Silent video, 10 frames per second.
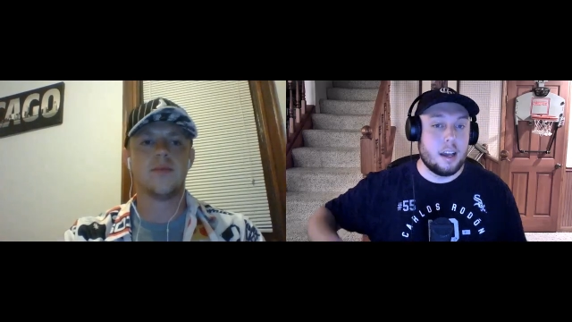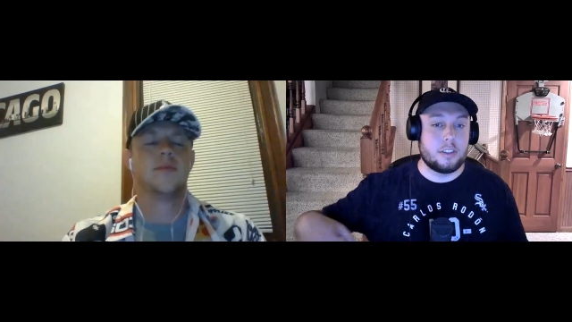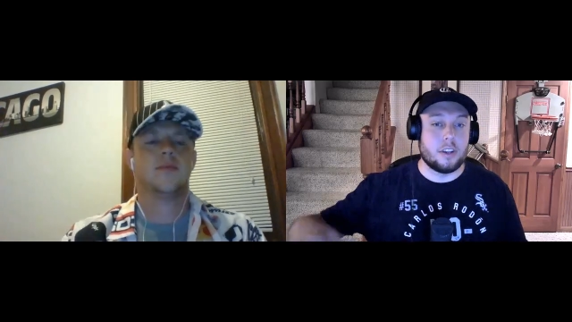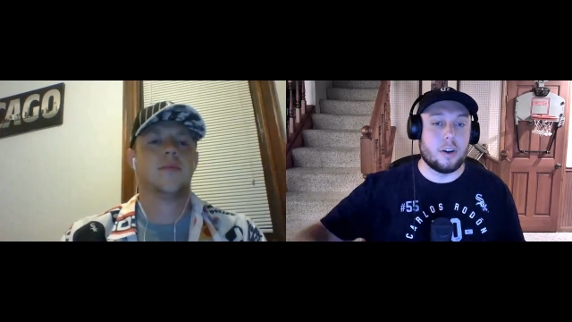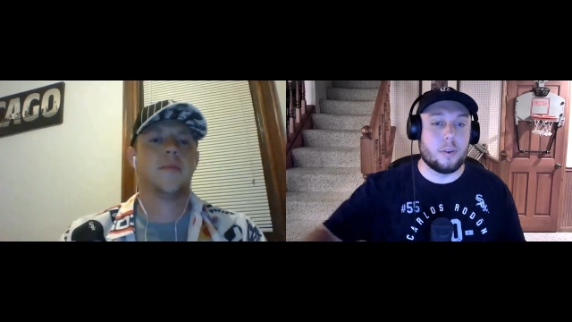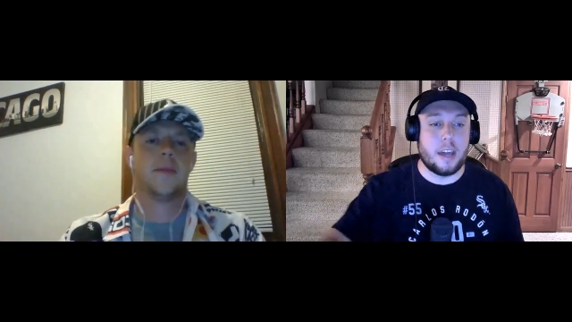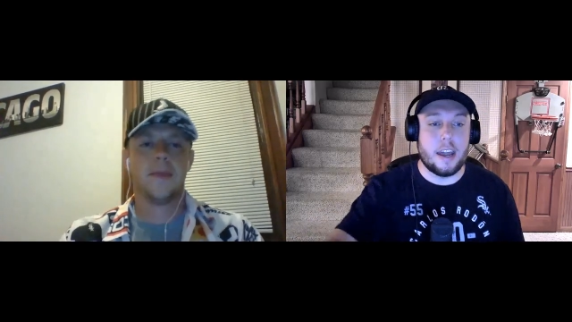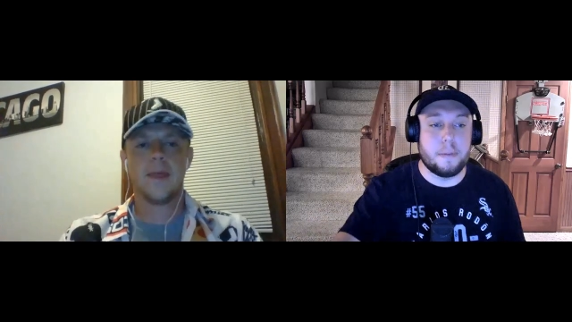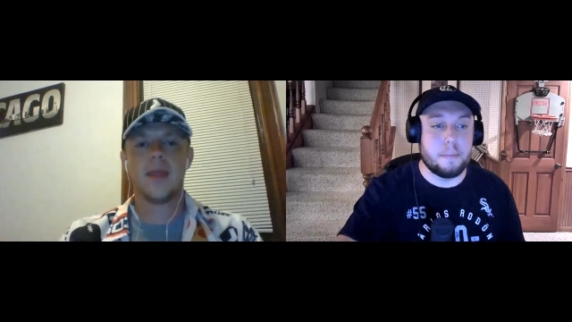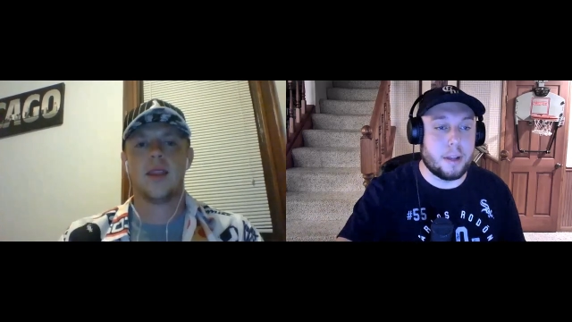Speaker 1: So they
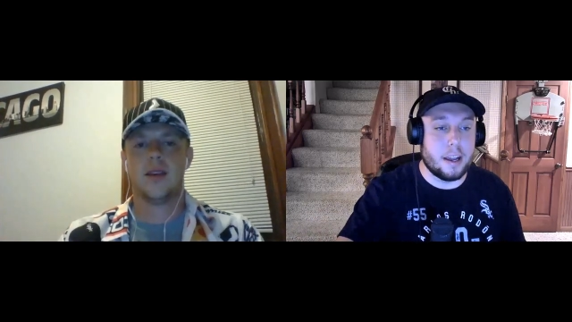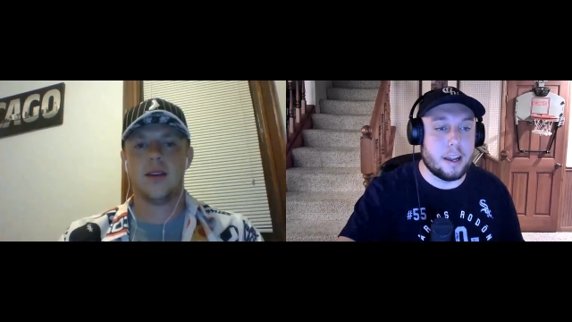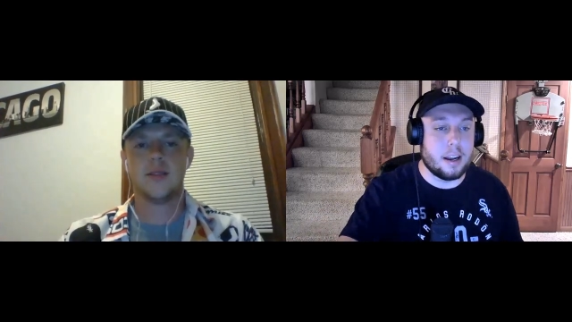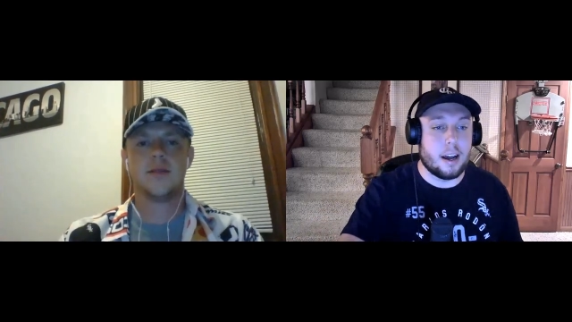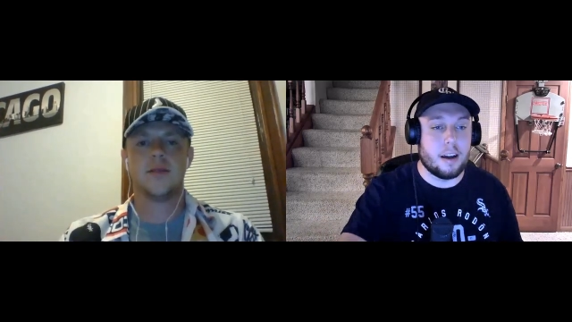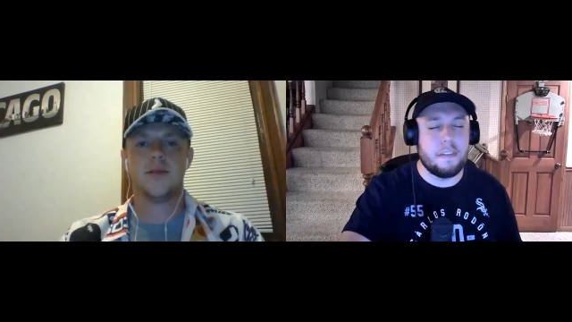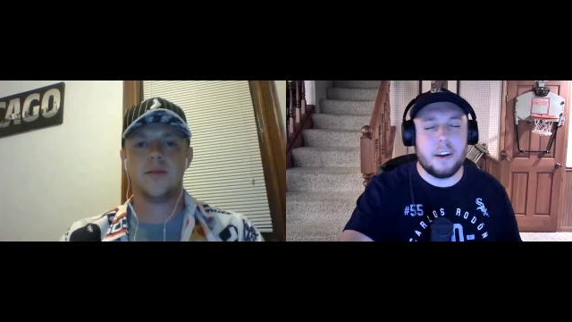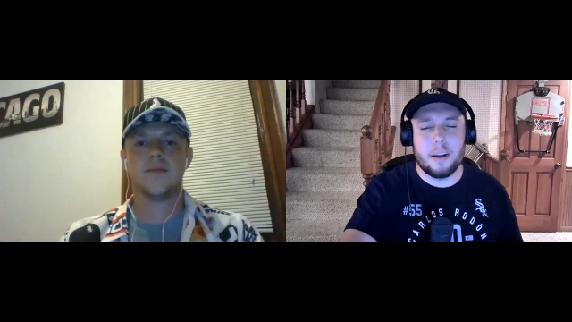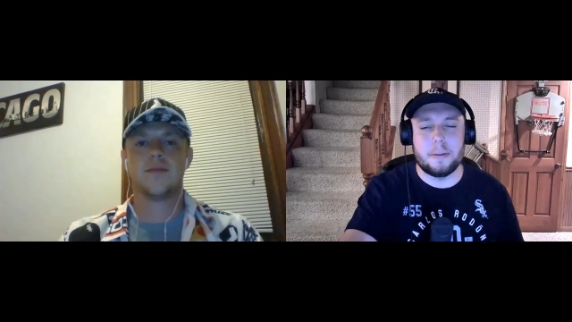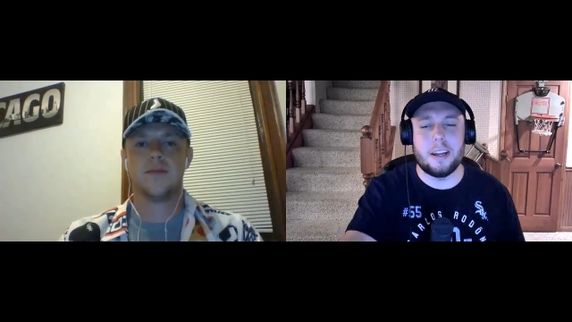have been playing
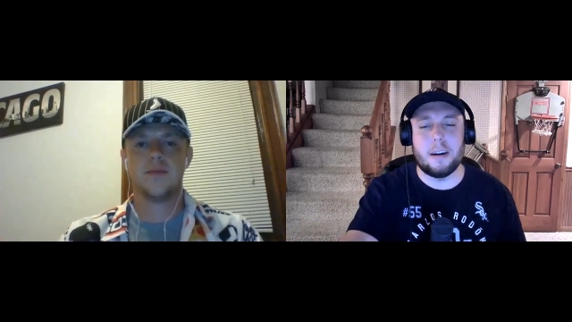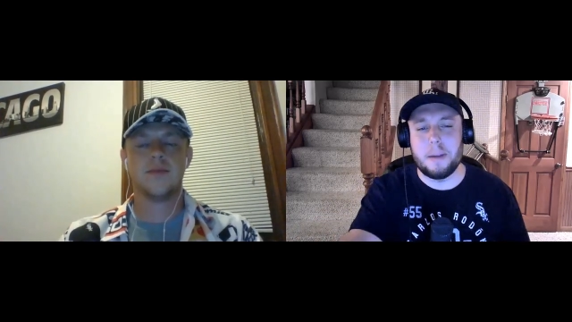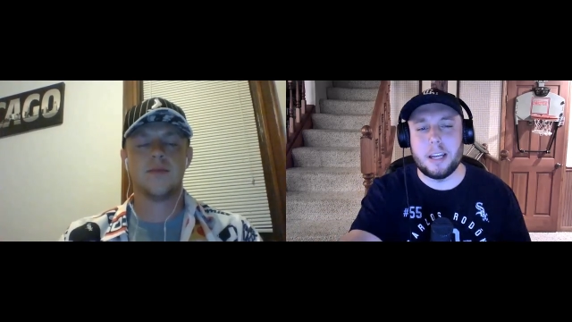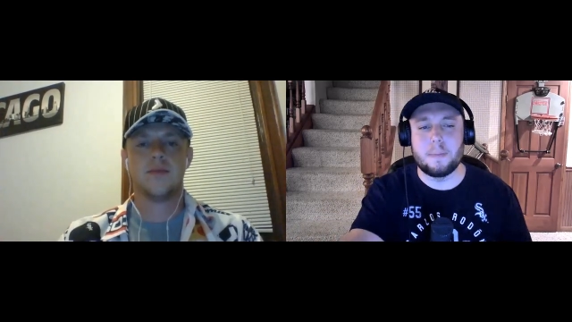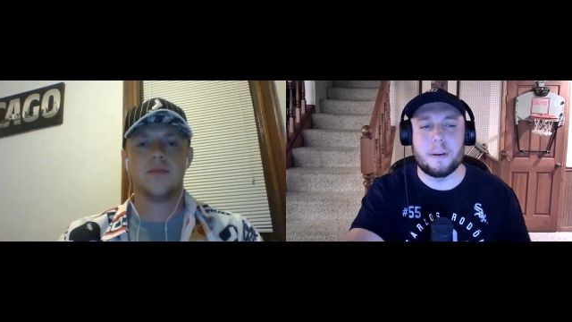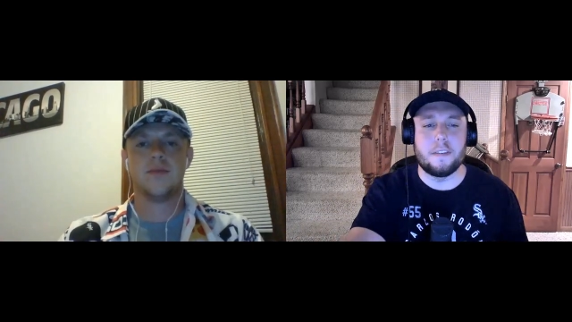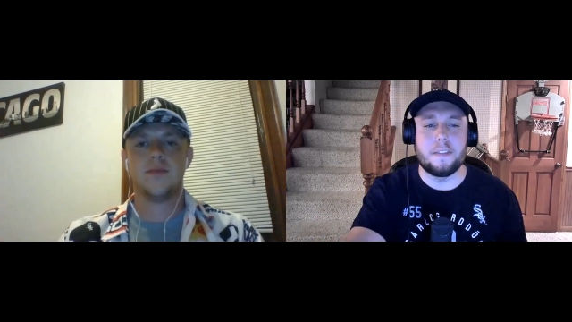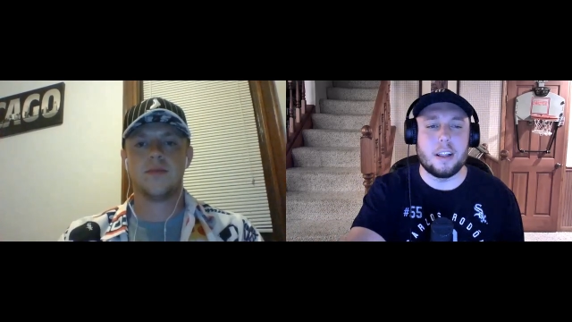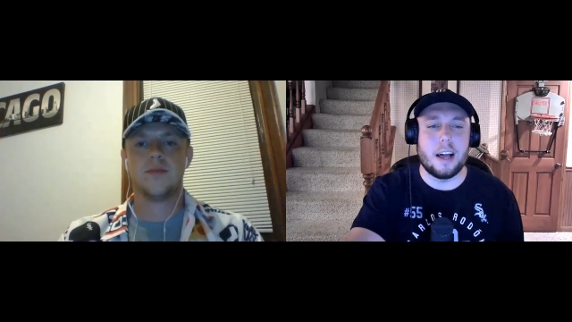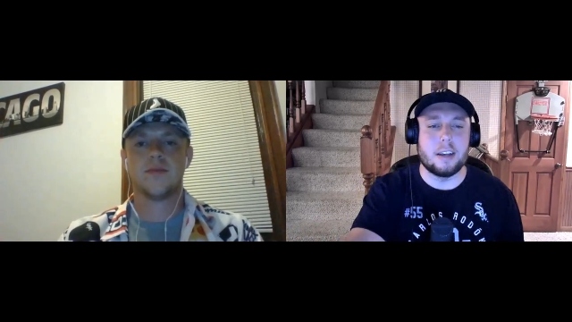very up and down baseball for
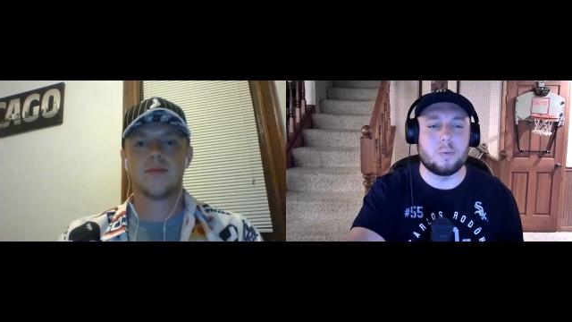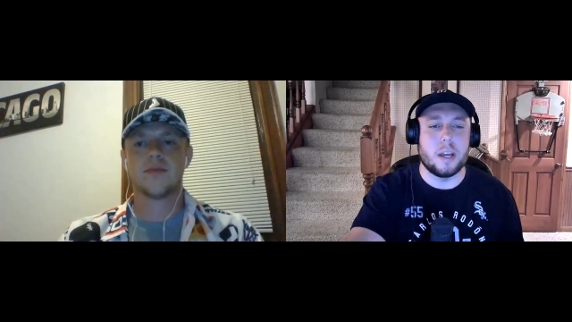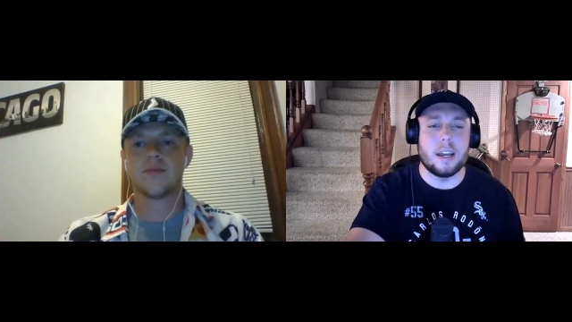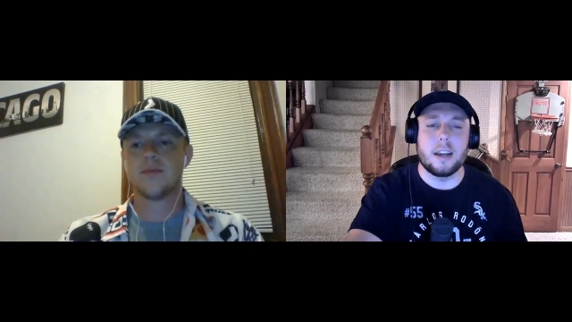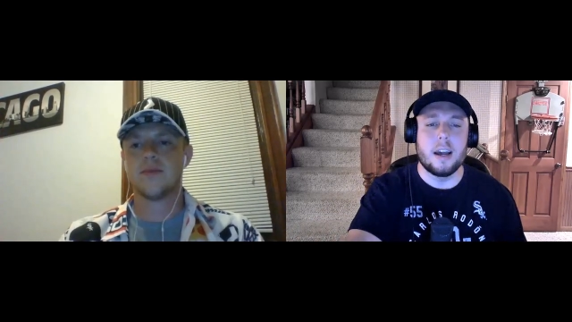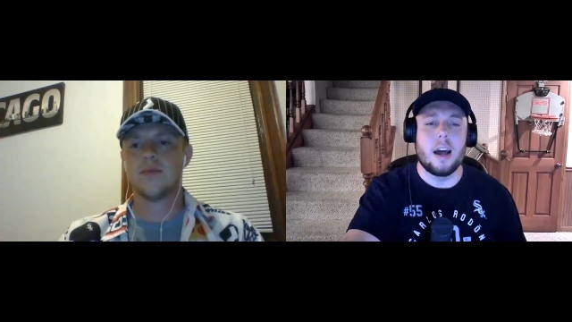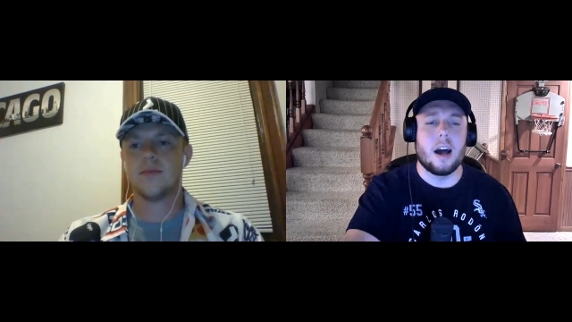the last week.